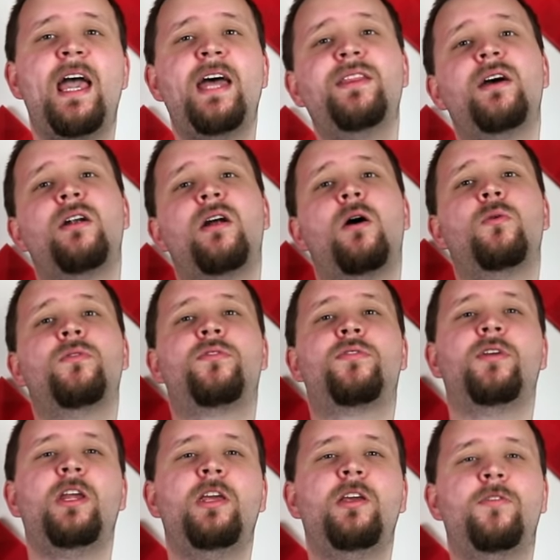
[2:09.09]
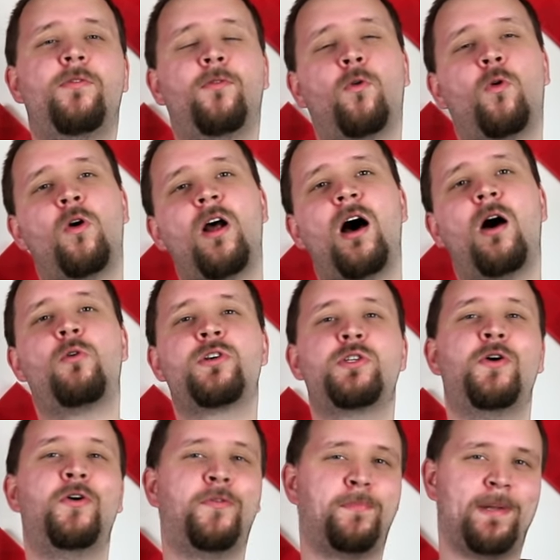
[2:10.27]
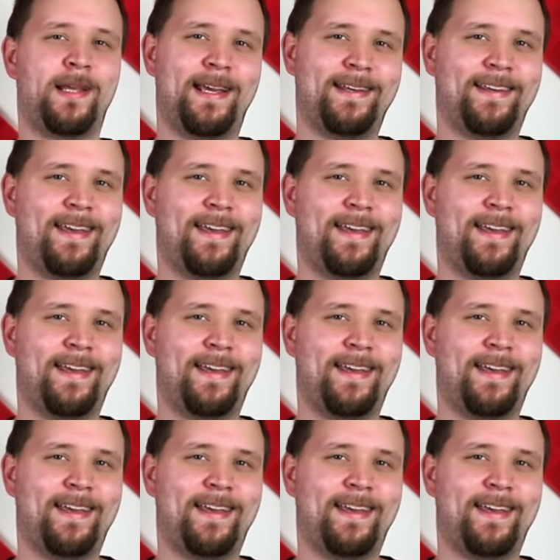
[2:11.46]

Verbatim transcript: and around 3-4 hours of playing